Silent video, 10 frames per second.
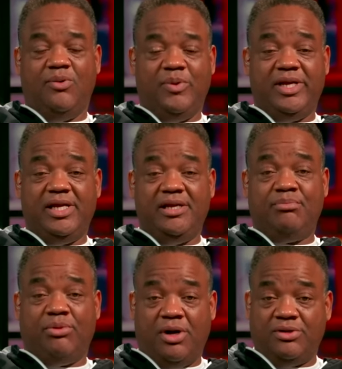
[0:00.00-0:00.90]
when he
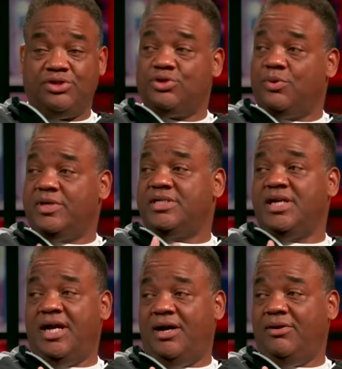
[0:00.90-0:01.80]
brought
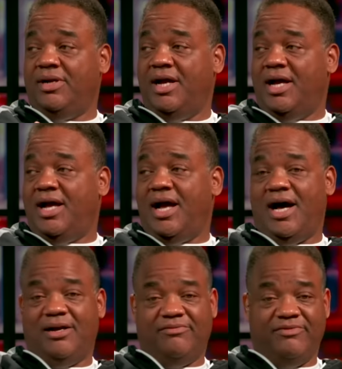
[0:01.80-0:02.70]
Georgetown
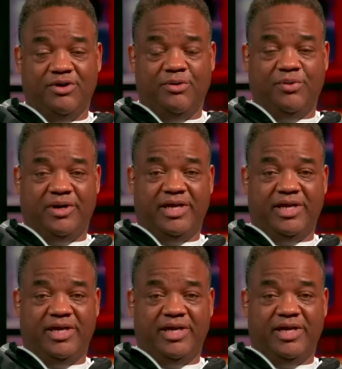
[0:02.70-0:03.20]
out of nowhere.